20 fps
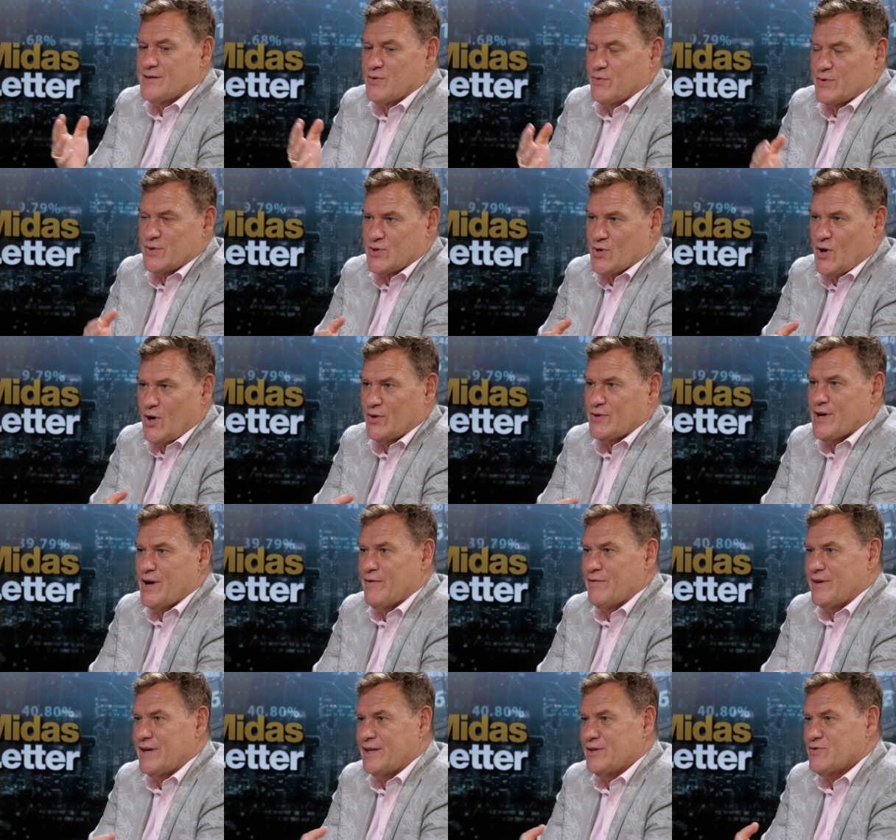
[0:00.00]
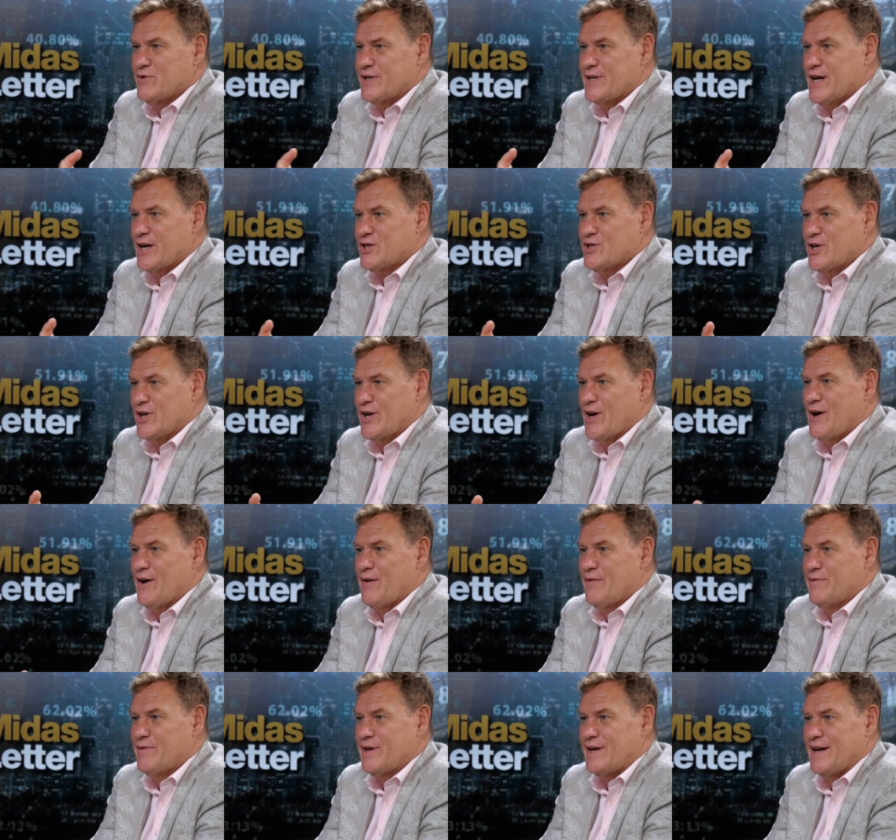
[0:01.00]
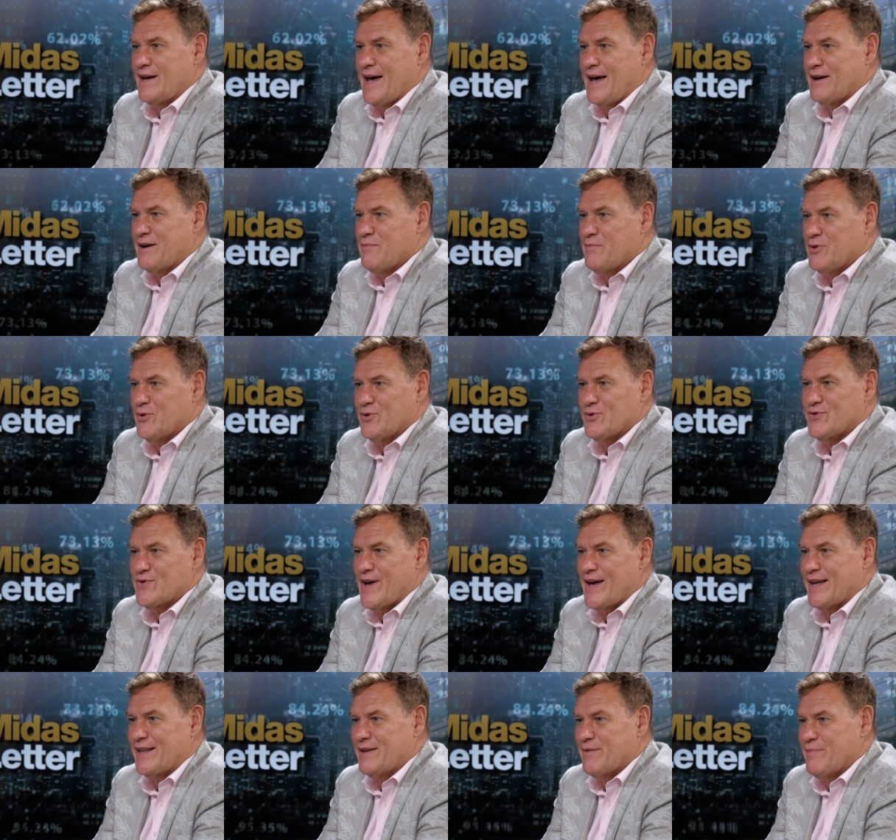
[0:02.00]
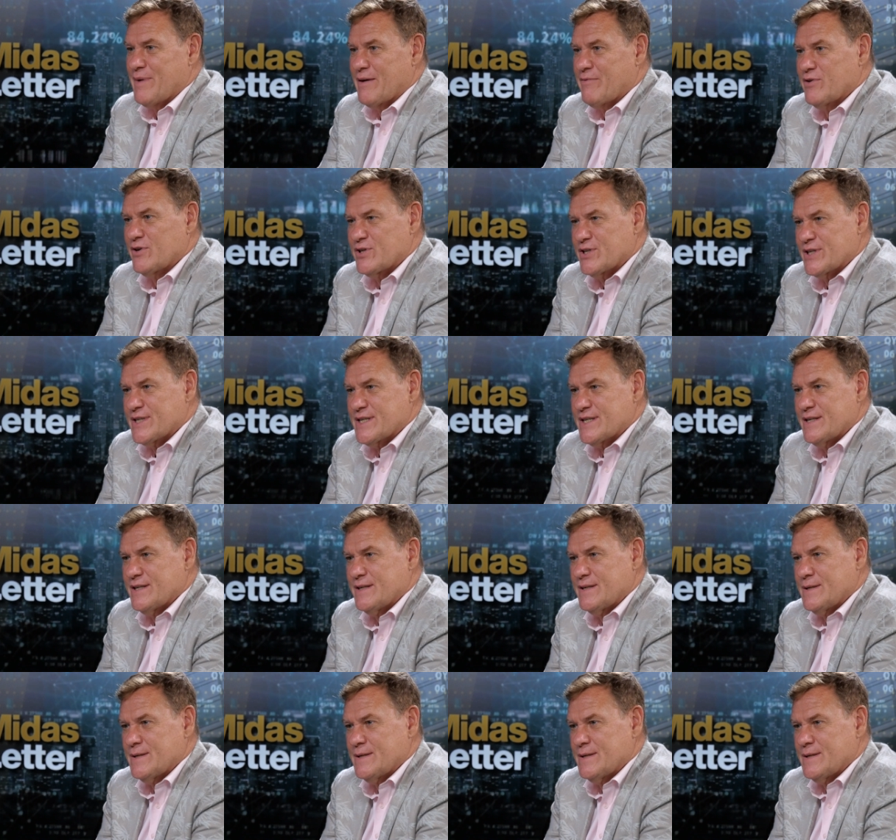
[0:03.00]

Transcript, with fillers: a result of the introduction of the edibles and the beverages?